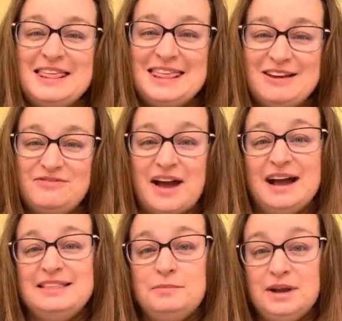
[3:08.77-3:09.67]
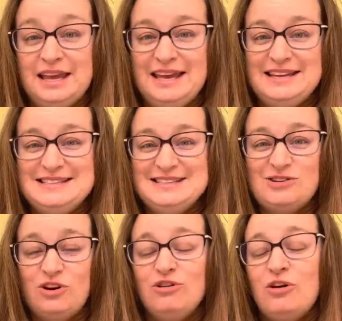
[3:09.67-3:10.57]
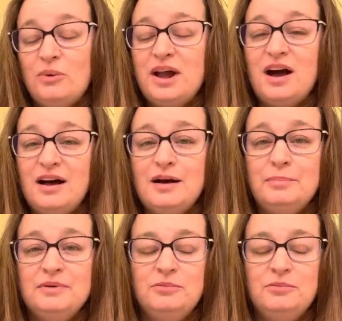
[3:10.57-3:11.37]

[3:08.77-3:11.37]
the fact that my kids are growing up.